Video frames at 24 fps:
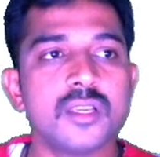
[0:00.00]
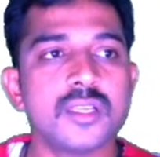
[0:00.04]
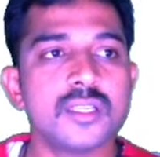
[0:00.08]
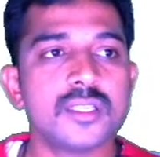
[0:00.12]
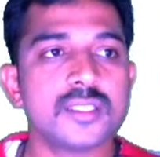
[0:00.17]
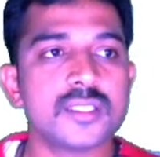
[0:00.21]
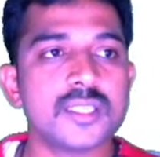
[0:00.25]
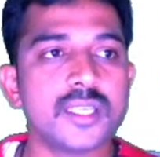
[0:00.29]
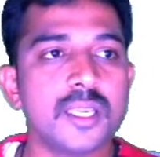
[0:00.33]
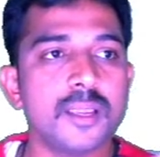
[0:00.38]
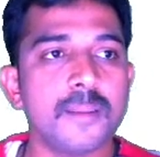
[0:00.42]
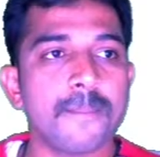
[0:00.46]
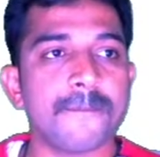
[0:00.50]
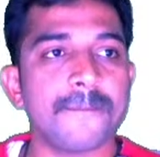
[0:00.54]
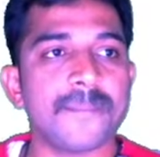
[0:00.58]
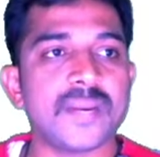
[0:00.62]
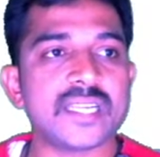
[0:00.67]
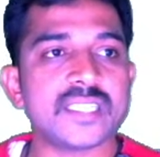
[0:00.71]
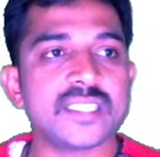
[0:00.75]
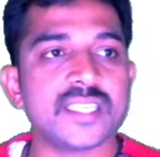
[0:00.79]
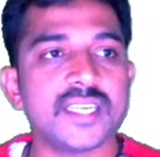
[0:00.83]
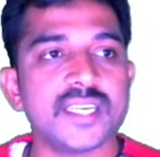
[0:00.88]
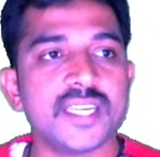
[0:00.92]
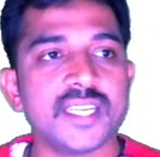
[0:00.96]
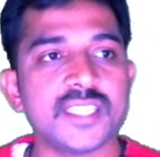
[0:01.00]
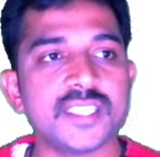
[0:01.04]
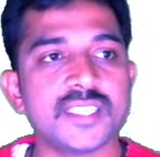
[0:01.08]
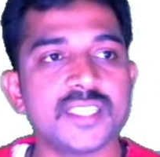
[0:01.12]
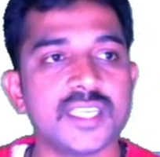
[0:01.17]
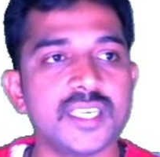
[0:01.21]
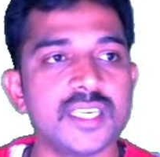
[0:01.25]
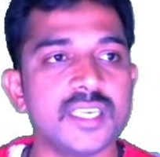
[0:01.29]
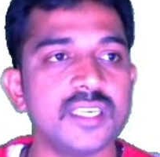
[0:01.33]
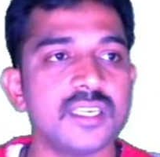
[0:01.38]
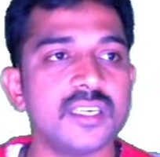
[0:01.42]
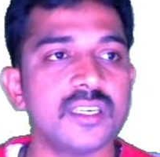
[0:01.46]
See, percentage
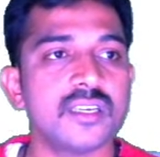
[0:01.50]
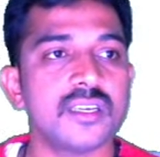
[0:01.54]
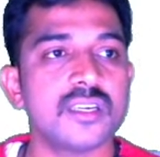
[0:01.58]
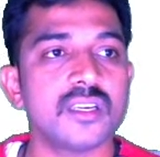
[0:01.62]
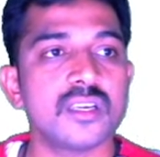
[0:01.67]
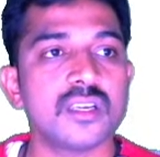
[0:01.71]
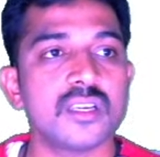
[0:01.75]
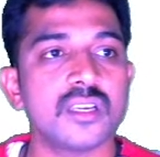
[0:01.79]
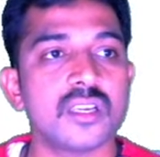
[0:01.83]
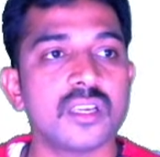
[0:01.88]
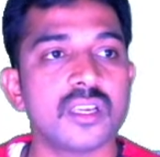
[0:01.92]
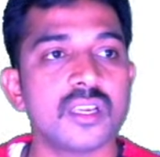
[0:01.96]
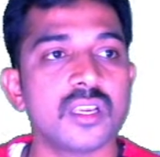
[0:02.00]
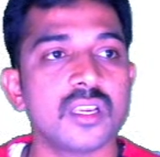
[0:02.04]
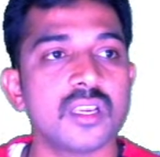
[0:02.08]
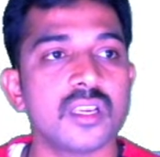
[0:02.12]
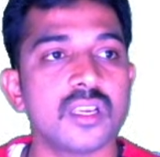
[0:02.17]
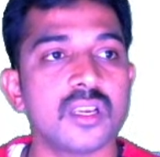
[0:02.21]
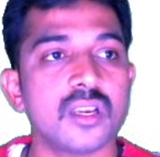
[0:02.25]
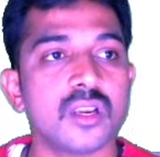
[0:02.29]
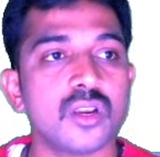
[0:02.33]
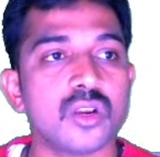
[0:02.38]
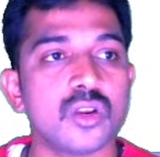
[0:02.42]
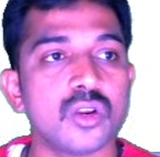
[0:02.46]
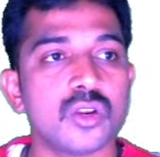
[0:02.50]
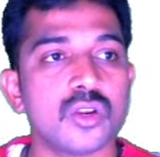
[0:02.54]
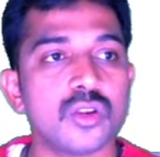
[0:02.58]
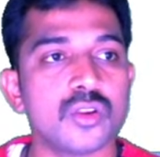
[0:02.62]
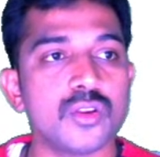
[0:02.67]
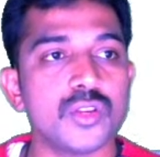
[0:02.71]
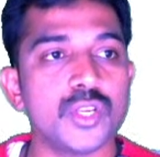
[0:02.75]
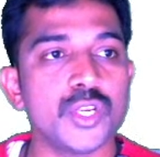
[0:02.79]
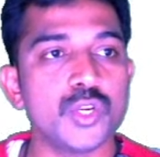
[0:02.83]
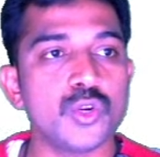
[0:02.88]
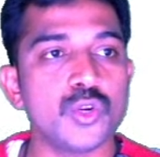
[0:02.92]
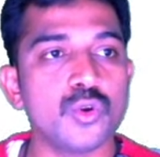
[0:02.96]
D,
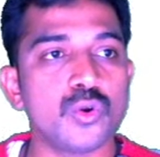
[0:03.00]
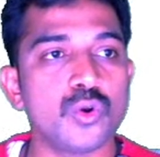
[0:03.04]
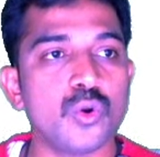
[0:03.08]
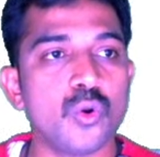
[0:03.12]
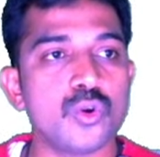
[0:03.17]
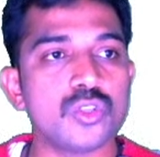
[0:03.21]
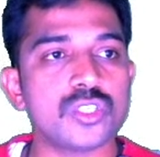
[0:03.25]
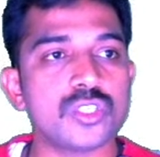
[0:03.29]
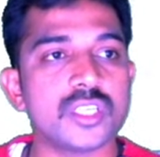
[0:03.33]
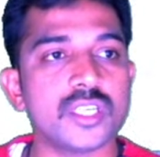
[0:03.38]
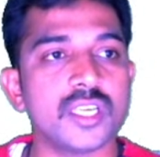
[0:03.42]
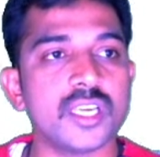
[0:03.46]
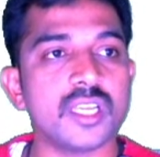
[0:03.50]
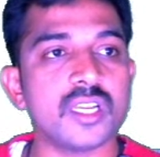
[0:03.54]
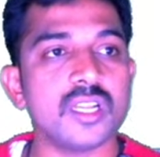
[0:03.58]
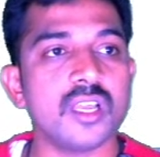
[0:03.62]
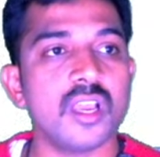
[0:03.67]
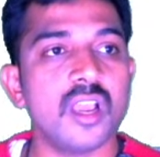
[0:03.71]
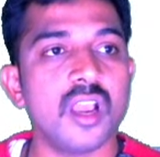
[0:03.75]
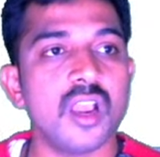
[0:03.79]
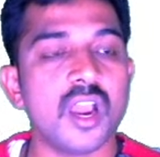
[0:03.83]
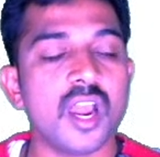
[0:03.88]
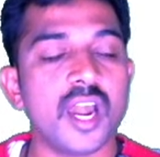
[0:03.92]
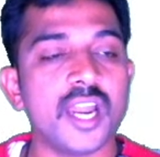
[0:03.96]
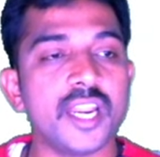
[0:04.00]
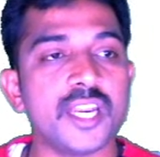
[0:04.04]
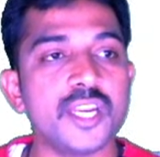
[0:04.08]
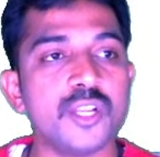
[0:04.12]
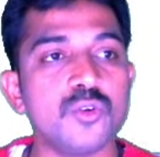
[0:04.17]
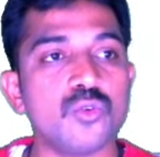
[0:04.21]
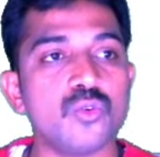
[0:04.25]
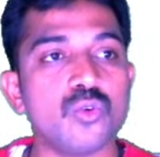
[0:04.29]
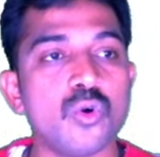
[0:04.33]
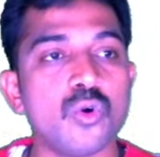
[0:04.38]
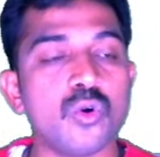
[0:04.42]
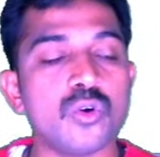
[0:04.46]
you closed here and you
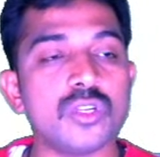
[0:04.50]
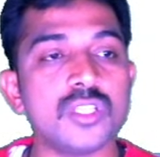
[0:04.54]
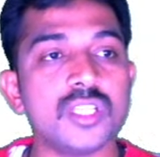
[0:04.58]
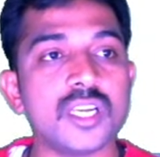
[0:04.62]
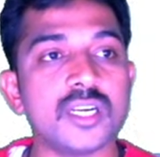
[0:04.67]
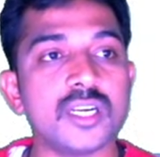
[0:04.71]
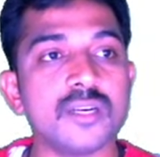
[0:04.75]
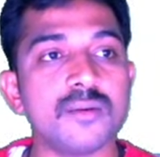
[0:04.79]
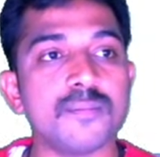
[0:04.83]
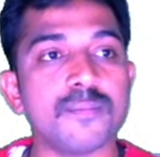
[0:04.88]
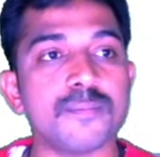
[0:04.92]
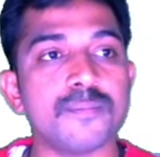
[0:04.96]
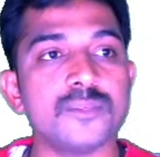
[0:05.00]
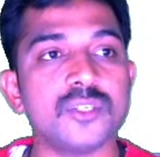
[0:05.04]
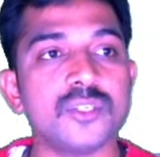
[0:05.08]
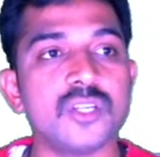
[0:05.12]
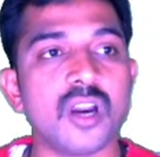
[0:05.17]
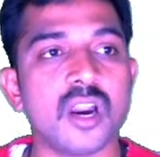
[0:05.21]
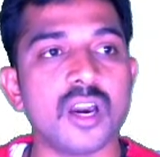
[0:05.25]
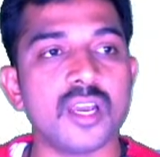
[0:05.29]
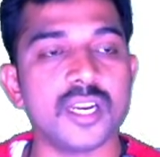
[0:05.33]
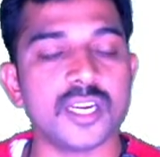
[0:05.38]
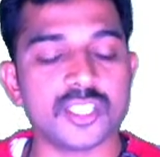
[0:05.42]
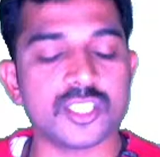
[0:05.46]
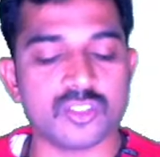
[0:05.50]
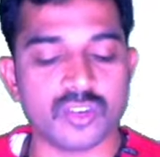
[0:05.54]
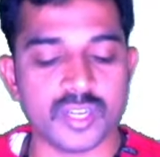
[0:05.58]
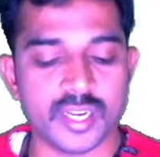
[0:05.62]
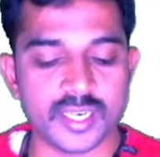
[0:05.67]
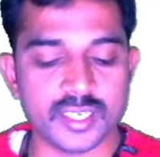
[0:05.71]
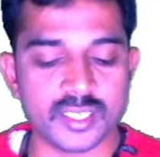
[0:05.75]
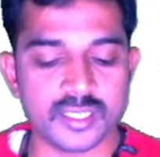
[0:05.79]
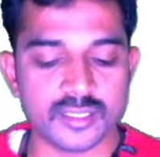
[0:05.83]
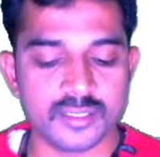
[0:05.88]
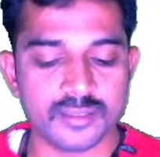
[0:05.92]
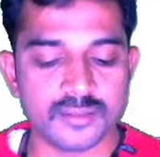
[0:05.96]
wrote that dollars,
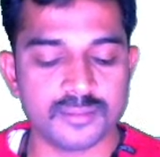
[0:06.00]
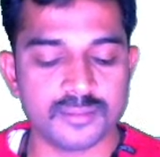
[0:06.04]
right?